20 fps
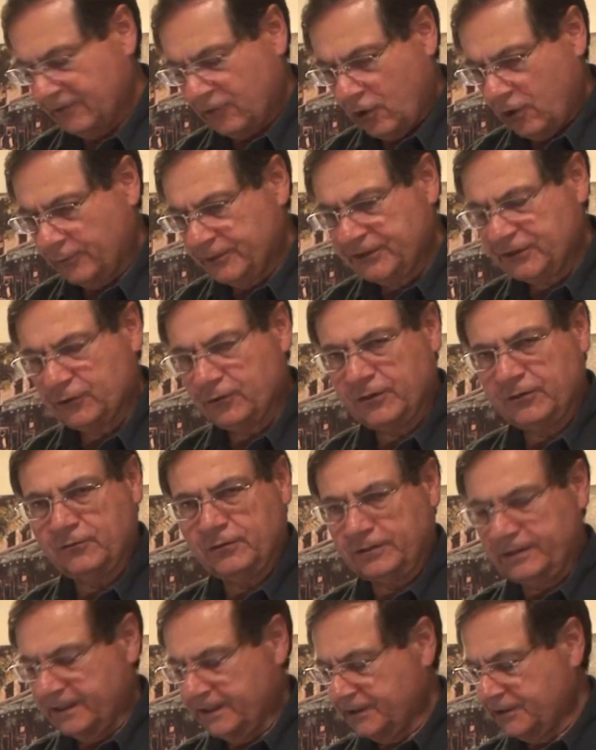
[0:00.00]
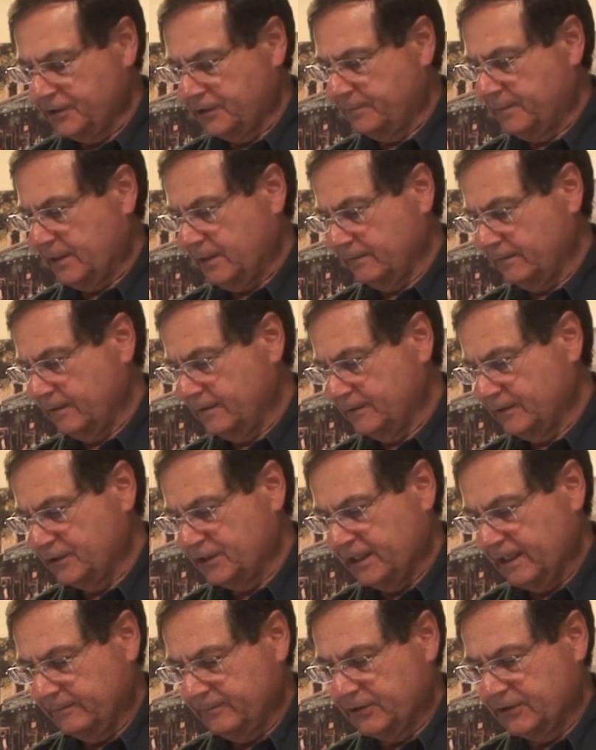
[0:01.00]
always heard good things about
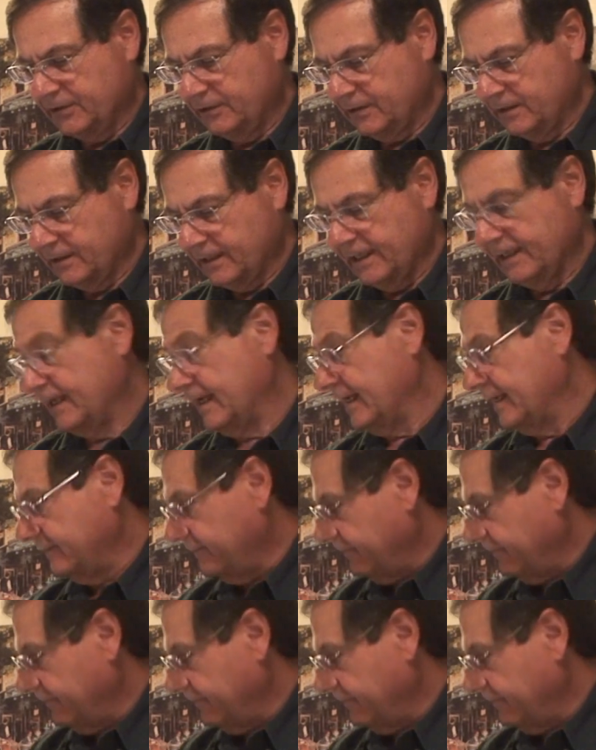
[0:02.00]
Samsung, and in